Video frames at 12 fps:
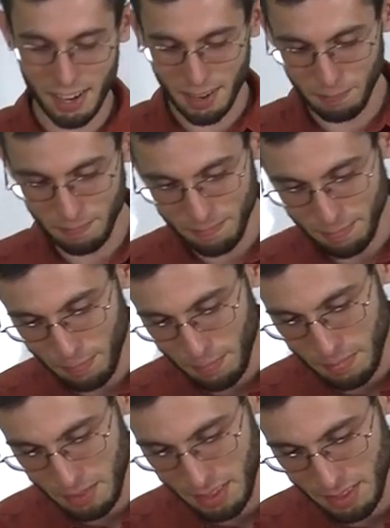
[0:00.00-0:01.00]
um,
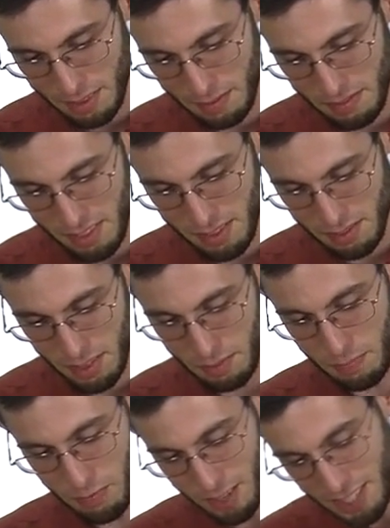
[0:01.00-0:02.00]
the
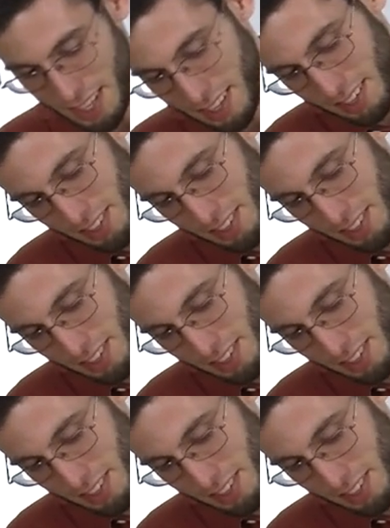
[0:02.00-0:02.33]
first thing